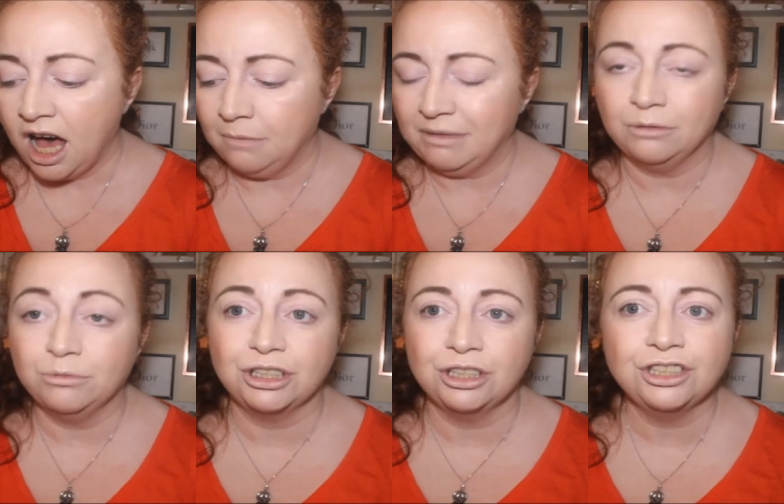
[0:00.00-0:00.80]
um, and I
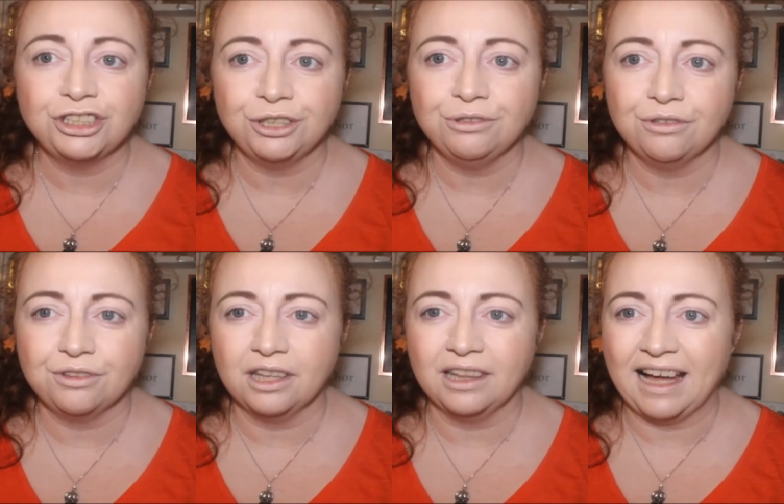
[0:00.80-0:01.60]
was going to do
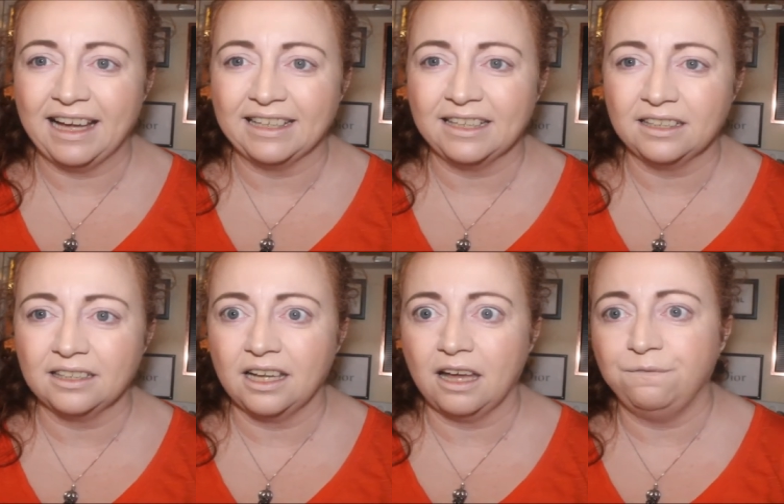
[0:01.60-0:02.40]
like
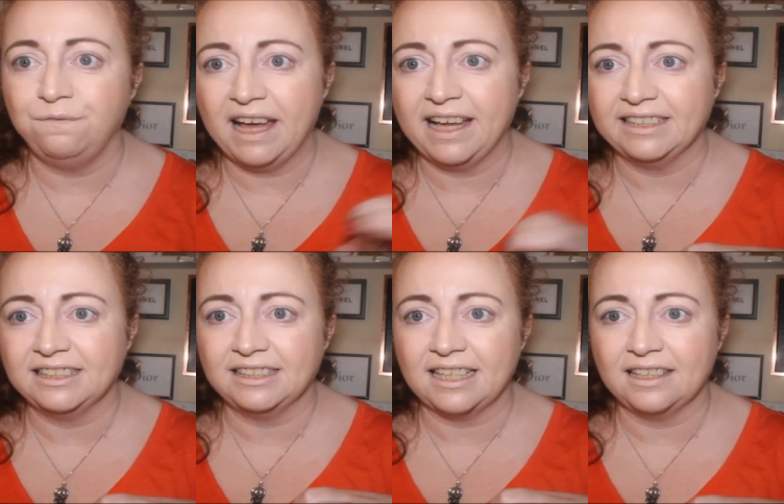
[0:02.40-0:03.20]
a
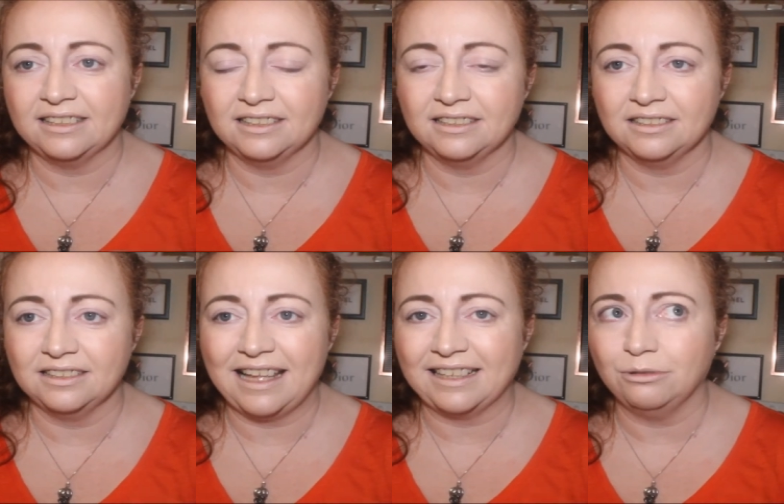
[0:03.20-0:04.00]
face
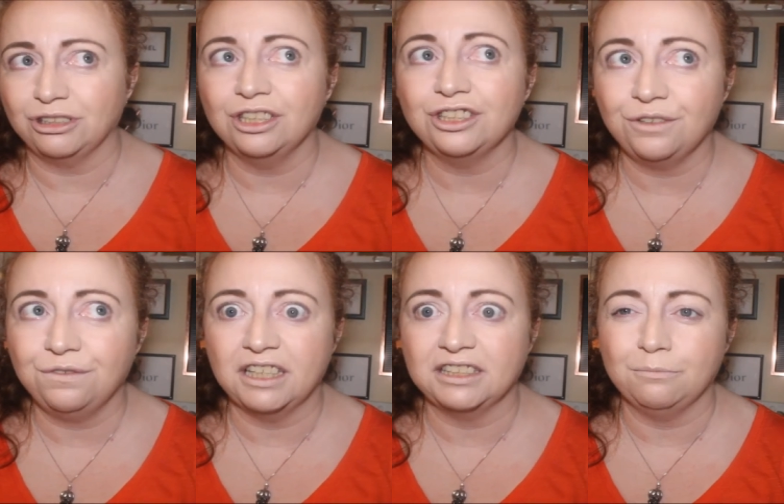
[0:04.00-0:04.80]
like I was going to do
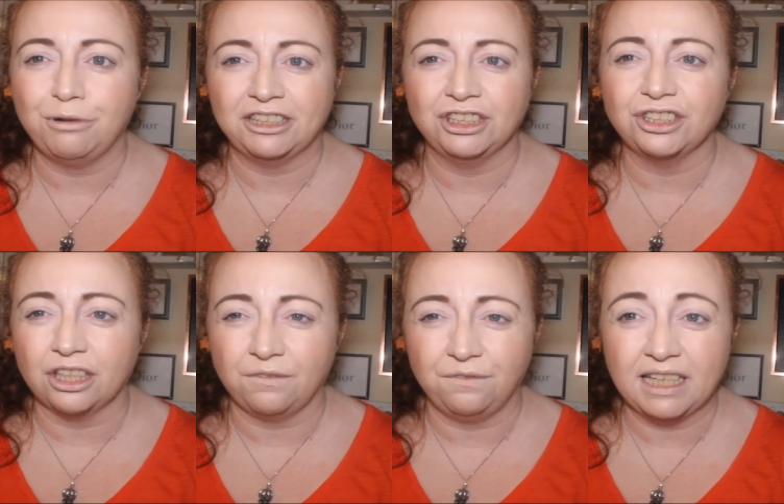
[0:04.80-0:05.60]
first impressions
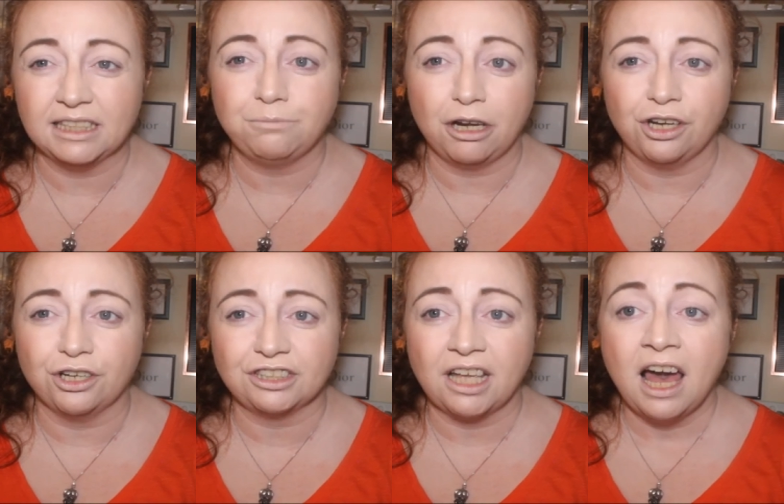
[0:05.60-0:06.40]
on the face
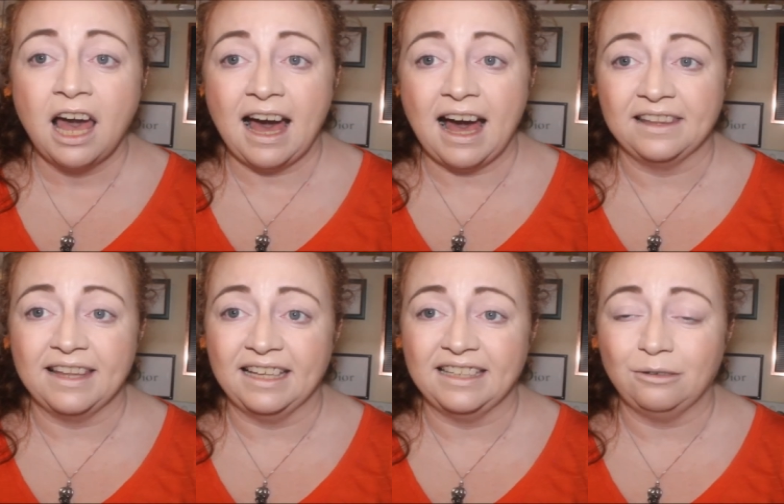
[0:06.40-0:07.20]
products and
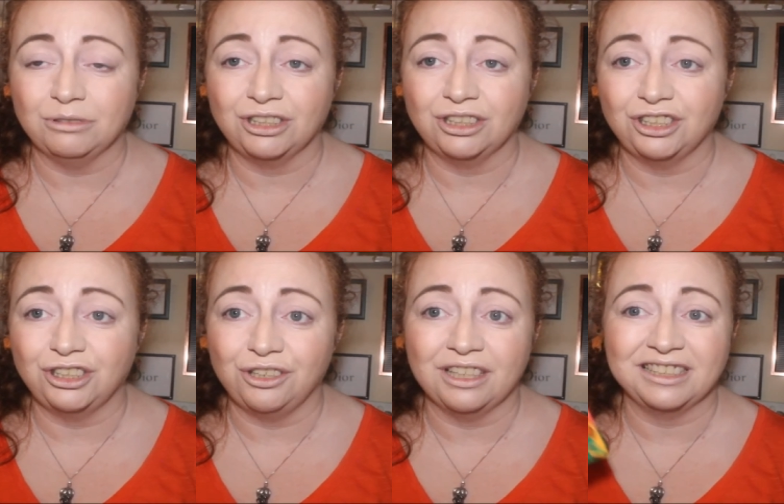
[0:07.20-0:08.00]
then I was going to
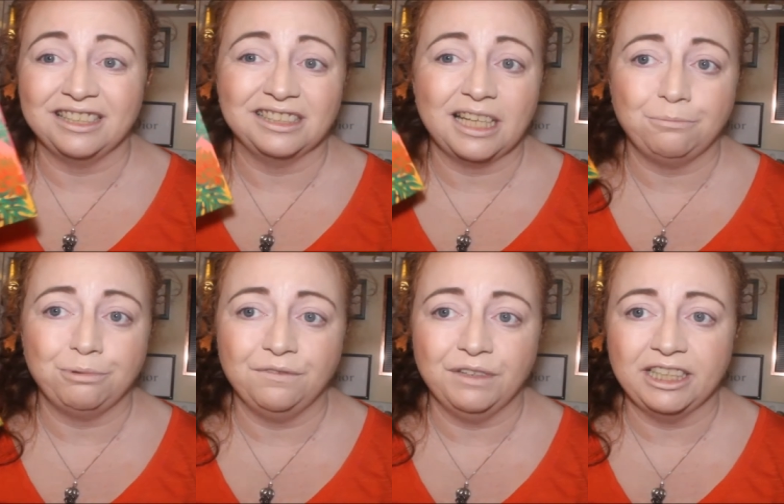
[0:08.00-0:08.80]
do this in a
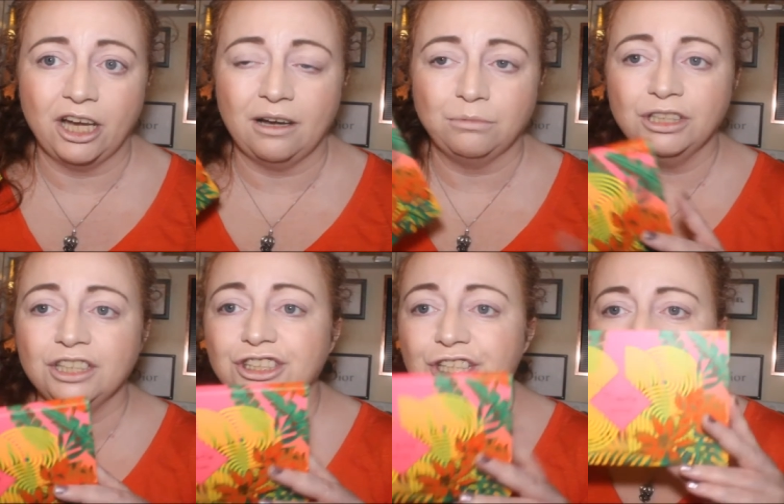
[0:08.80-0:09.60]
separate video. I'm
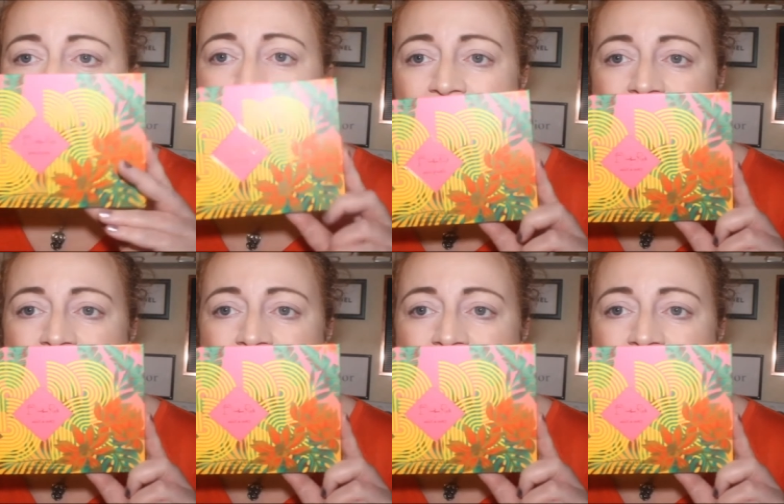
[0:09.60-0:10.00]
going to do